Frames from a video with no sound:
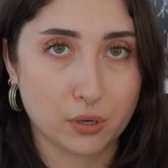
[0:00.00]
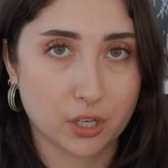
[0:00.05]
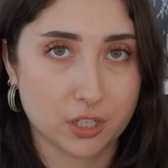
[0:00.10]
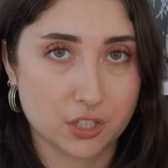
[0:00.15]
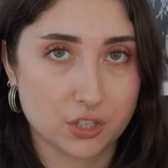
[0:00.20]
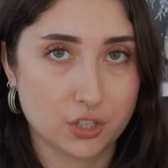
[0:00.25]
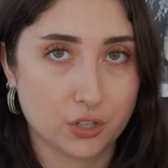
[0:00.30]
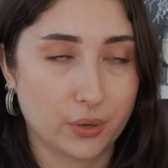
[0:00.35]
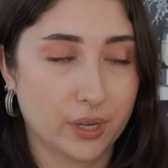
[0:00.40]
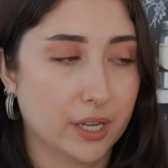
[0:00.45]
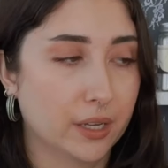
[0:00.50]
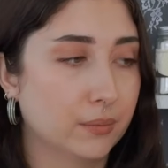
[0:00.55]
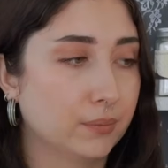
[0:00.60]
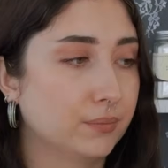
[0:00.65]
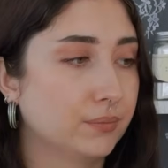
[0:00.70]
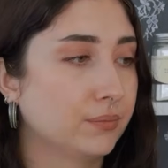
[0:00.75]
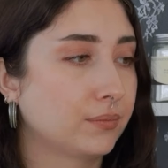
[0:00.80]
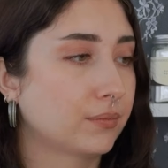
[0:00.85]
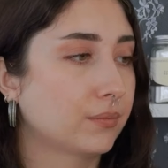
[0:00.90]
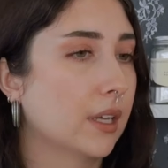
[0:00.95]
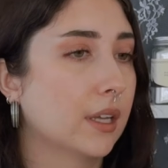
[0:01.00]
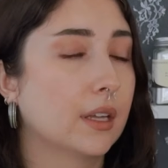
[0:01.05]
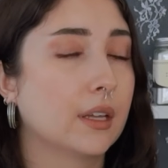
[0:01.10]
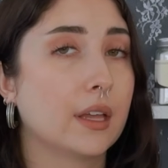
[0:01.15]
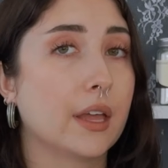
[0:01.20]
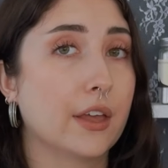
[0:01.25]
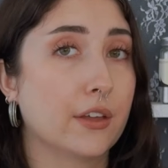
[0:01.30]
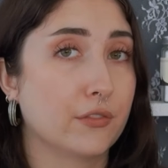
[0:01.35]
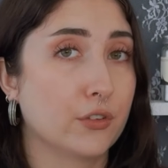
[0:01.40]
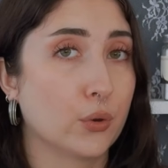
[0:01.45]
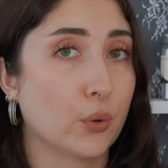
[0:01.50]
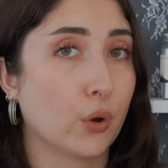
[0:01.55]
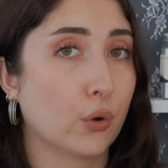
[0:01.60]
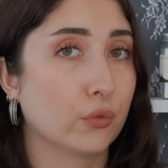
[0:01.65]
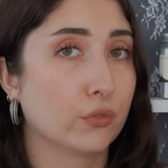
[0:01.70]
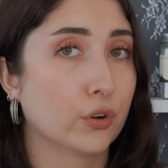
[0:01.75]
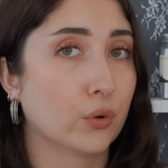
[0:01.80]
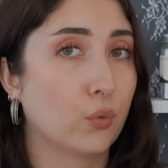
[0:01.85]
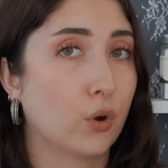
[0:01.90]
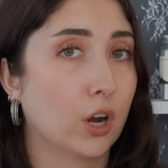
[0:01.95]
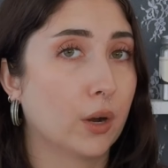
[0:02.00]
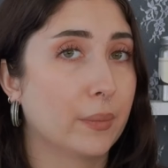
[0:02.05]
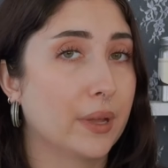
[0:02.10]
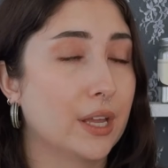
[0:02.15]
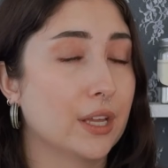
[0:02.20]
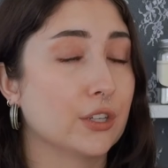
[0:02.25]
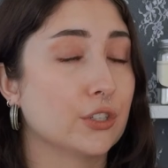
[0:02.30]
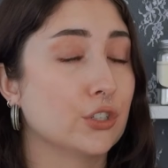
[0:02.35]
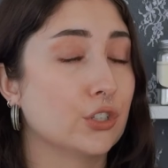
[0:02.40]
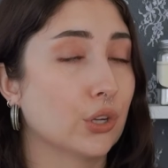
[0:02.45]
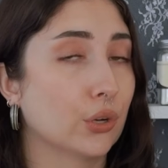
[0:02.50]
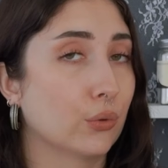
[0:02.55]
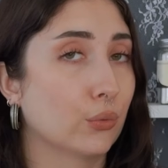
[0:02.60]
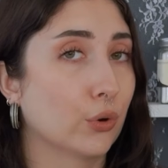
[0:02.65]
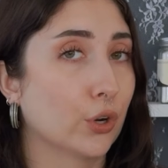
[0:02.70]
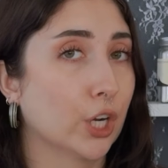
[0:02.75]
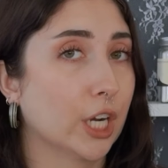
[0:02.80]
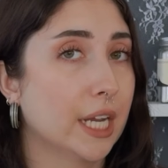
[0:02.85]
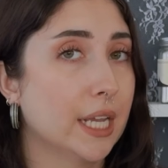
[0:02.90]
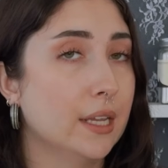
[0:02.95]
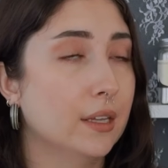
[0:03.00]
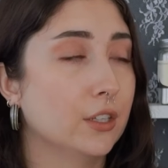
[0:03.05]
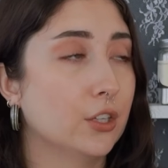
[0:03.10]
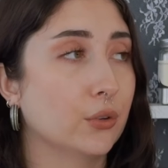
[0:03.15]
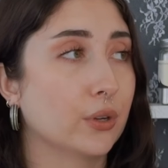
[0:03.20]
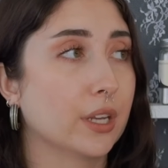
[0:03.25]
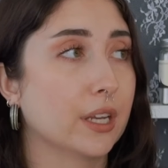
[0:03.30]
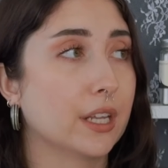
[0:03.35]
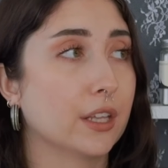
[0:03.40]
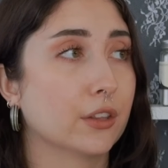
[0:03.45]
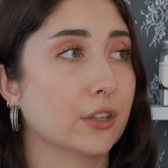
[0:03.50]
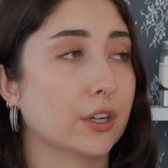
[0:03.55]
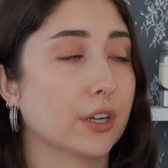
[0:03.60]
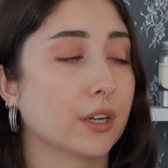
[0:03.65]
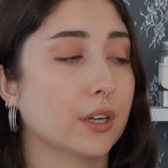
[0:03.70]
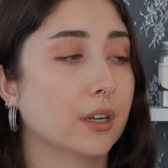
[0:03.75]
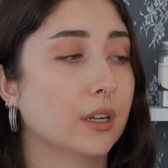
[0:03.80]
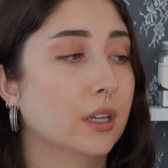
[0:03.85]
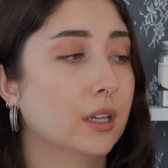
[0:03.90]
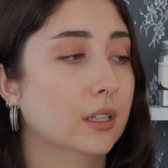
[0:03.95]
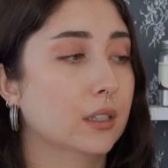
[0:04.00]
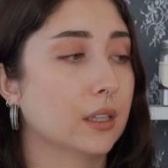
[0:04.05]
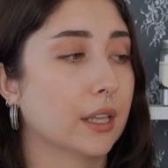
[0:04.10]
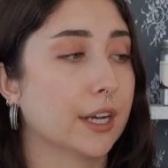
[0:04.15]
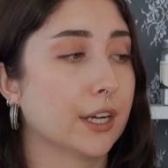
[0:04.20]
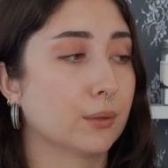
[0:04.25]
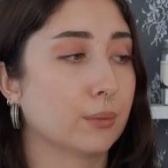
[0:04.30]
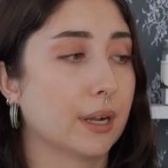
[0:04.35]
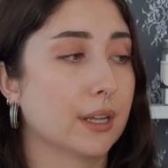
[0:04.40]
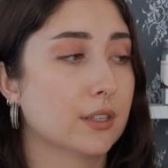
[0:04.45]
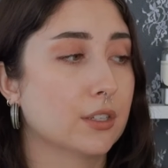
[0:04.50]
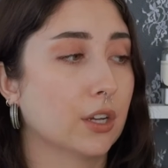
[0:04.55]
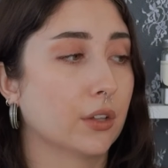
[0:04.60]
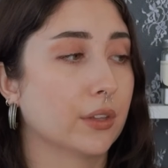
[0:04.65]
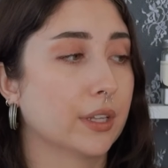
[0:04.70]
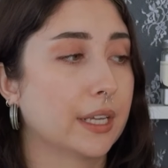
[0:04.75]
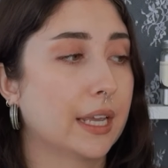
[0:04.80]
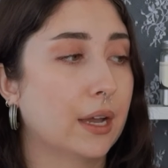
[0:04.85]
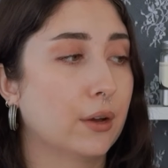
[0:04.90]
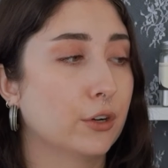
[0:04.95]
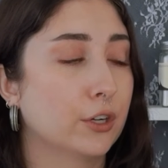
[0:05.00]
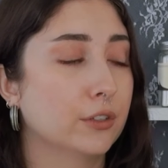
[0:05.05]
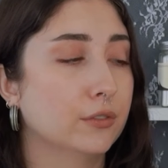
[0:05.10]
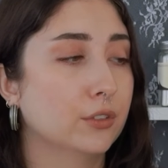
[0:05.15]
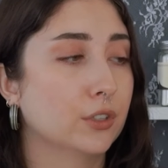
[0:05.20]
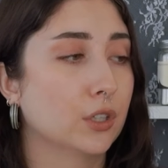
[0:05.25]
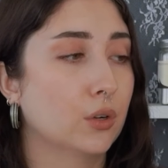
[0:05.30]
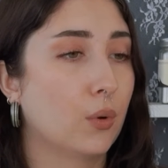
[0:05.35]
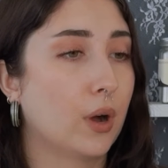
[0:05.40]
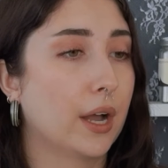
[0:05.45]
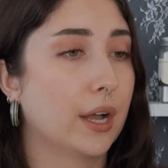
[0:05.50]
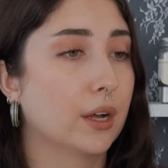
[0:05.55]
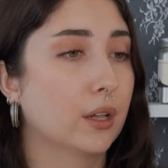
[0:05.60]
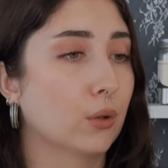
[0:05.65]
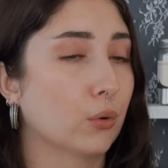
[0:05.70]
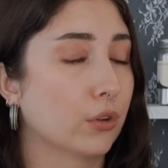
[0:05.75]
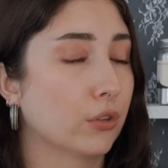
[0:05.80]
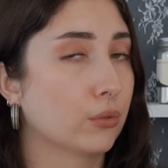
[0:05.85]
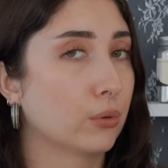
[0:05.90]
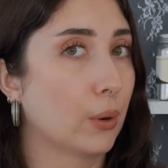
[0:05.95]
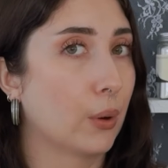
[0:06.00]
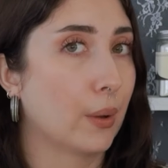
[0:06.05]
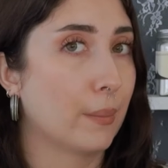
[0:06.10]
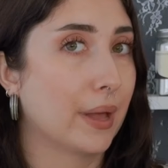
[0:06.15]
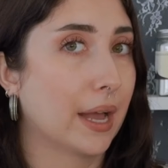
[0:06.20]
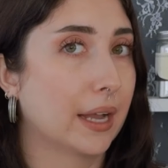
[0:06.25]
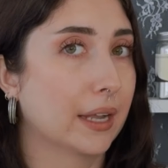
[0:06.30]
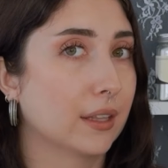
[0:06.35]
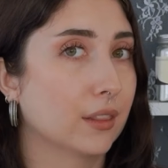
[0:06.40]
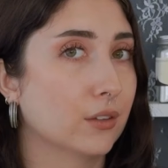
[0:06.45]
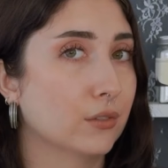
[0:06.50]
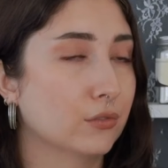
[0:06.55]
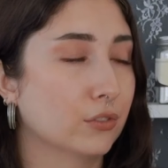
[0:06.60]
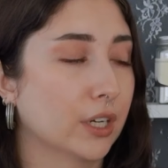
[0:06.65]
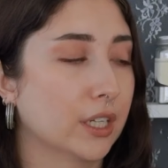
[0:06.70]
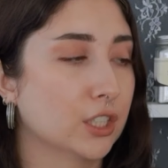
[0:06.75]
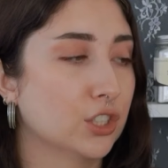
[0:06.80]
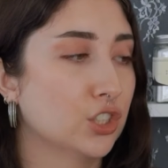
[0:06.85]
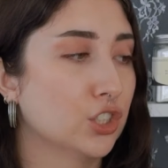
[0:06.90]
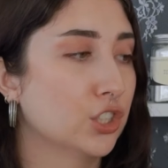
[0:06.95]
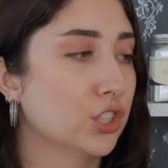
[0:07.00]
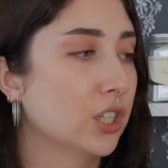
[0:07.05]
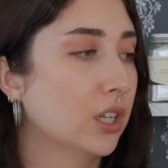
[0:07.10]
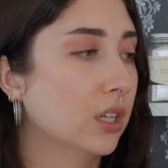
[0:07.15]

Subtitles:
onto it. If you overwarm it, don't worry. You can either let it rest on the counter for a while or throw it back in the fridge.